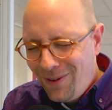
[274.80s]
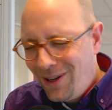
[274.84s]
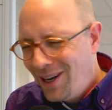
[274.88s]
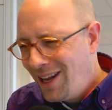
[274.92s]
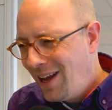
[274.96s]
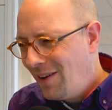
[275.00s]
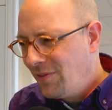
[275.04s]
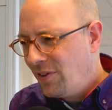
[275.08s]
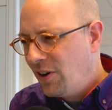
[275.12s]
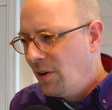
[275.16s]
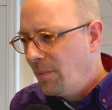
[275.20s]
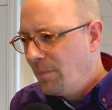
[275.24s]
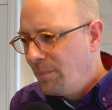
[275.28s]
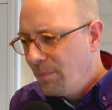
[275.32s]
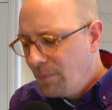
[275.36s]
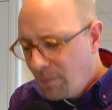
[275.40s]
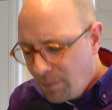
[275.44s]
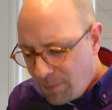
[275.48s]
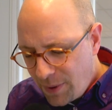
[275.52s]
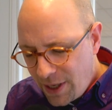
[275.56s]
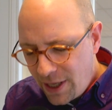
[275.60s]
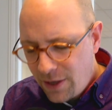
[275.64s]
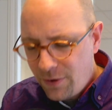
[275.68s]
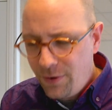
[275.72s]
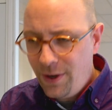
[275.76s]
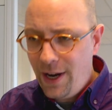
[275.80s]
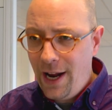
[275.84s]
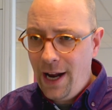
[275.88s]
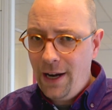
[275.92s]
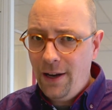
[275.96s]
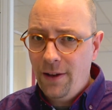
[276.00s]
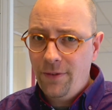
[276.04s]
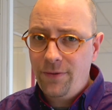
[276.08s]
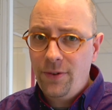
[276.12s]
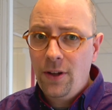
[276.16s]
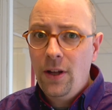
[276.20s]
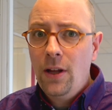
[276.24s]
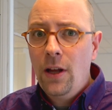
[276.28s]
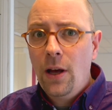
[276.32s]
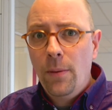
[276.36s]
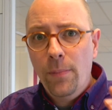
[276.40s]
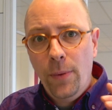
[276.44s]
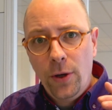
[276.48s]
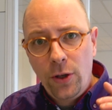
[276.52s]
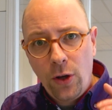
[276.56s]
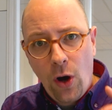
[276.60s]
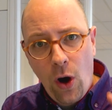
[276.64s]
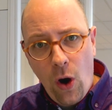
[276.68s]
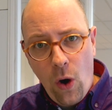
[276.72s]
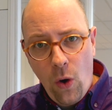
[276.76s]
whatever, be creative,
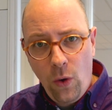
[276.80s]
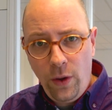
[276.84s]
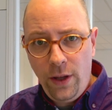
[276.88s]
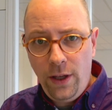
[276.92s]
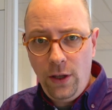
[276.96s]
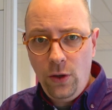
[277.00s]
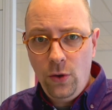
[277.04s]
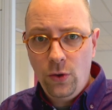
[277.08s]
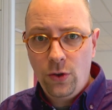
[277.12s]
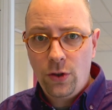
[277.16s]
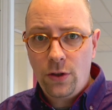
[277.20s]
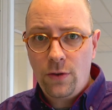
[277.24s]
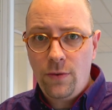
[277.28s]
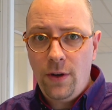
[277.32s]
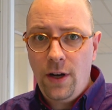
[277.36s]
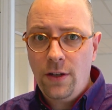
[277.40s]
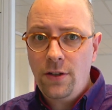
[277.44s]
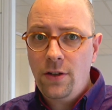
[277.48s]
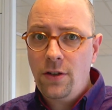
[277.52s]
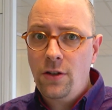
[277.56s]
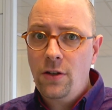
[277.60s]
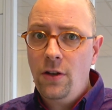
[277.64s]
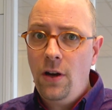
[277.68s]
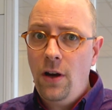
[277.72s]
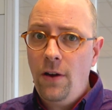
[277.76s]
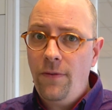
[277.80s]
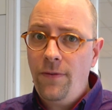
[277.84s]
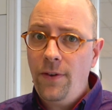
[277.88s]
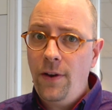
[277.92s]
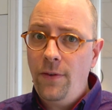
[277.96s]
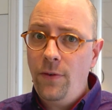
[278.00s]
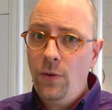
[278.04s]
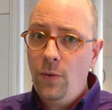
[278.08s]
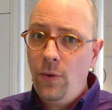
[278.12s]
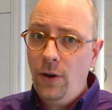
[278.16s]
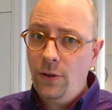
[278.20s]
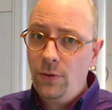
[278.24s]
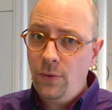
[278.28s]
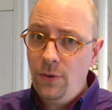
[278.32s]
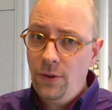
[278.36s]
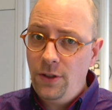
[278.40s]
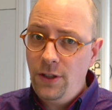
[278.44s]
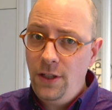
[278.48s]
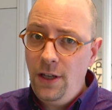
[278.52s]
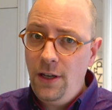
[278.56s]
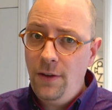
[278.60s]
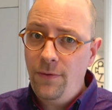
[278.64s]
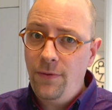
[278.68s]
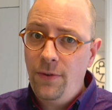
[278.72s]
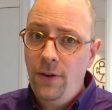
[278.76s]
but only use a cross dissolve if you want to
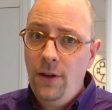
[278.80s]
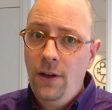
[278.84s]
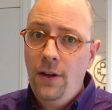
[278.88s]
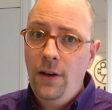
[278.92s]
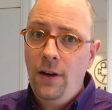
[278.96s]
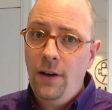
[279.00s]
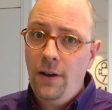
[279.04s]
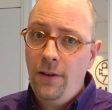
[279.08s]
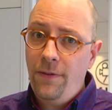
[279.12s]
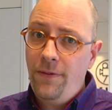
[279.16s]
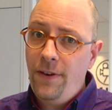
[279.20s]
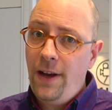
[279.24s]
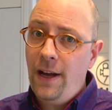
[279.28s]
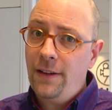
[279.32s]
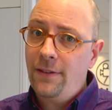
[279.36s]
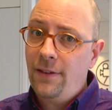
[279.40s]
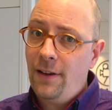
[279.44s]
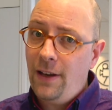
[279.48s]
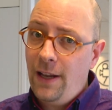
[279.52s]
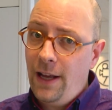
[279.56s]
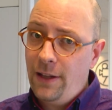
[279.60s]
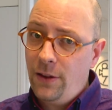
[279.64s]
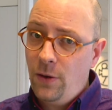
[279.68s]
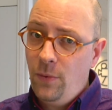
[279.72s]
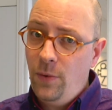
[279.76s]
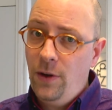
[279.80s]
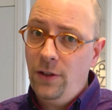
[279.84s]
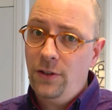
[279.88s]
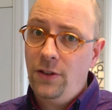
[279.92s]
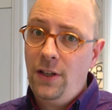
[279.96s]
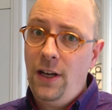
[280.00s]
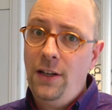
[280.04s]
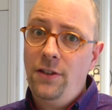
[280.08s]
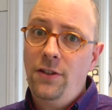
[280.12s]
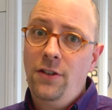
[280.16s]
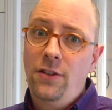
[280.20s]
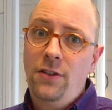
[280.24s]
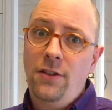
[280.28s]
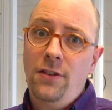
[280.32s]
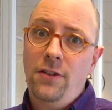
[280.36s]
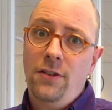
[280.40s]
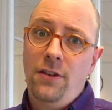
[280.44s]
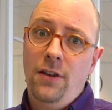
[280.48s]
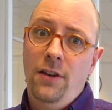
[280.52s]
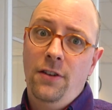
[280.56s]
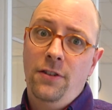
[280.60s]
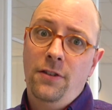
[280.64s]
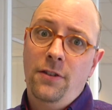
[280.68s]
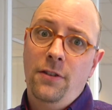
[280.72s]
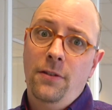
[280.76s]
achieve an effect like the ones I just
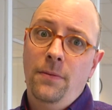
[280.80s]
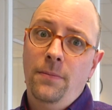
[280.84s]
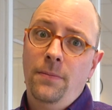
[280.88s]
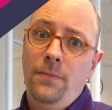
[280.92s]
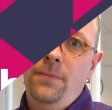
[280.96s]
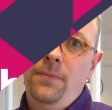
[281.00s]
discussed.